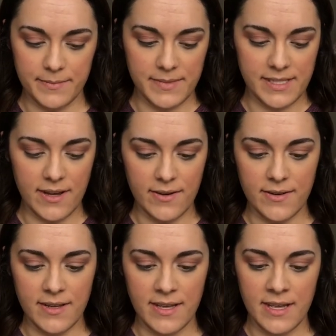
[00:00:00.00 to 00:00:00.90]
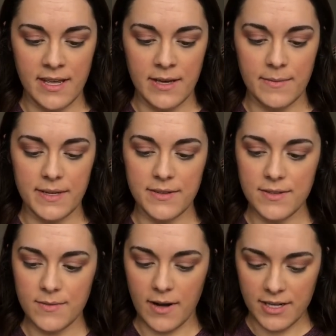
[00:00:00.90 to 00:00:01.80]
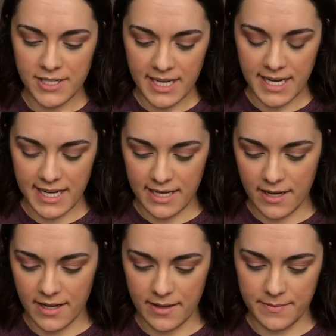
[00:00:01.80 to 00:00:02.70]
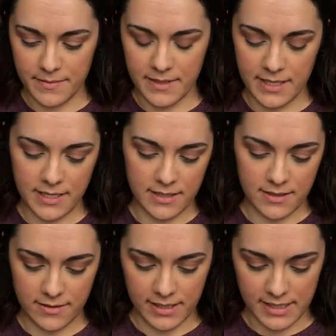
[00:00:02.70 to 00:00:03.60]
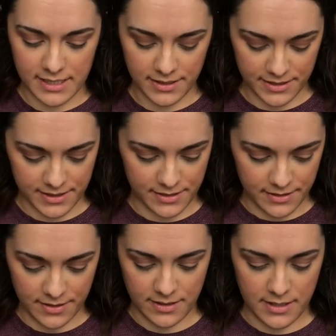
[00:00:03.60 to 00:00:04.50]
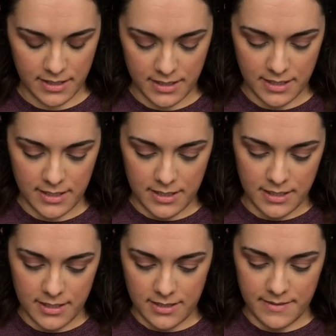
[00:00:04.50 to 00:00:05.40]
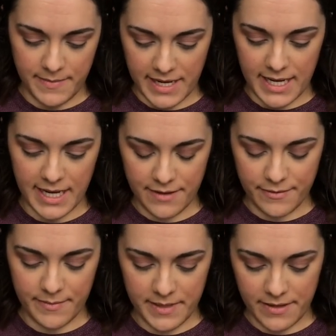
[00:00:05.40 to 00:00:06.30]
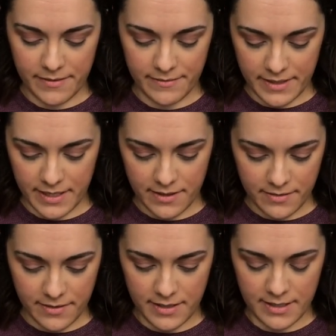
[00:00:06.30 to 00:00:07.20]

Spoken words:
So when you swatch it, oh, the concealer's still on my hand from another video.